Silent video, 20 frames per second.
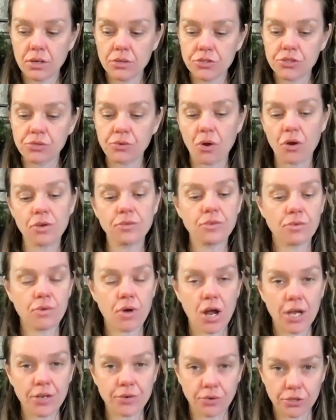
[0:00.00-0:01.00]
to
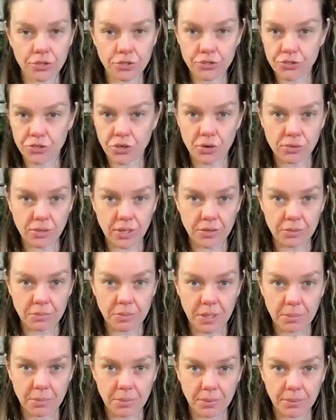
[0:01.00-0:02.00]
override or control other
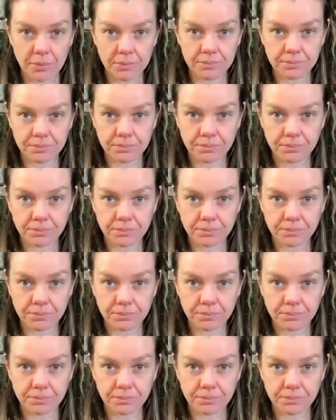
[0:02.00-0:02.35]
people?